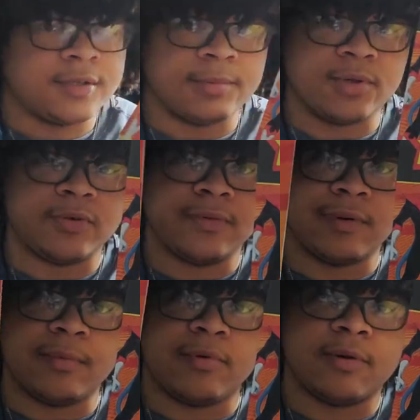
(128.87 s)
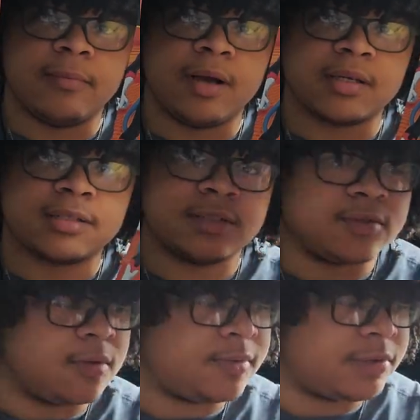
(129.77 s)
Let me know if you want more unboxings.
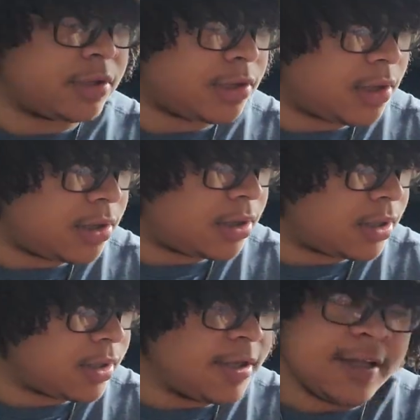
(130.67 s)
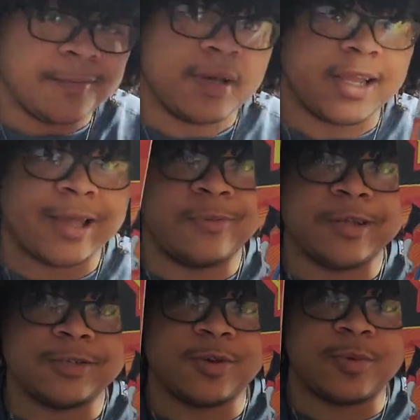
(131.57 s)
Hopefully done longer, but I can't
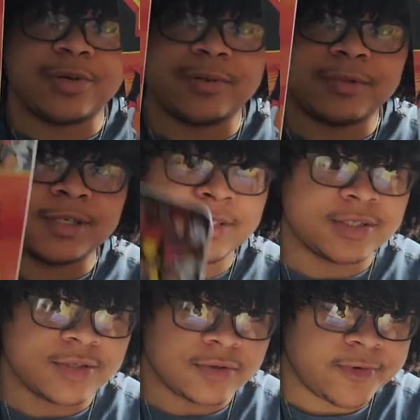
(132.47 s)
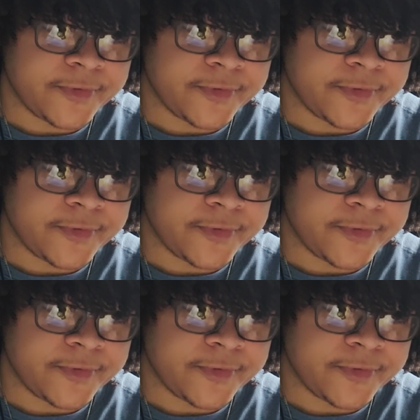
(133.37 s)
wait to open up these two.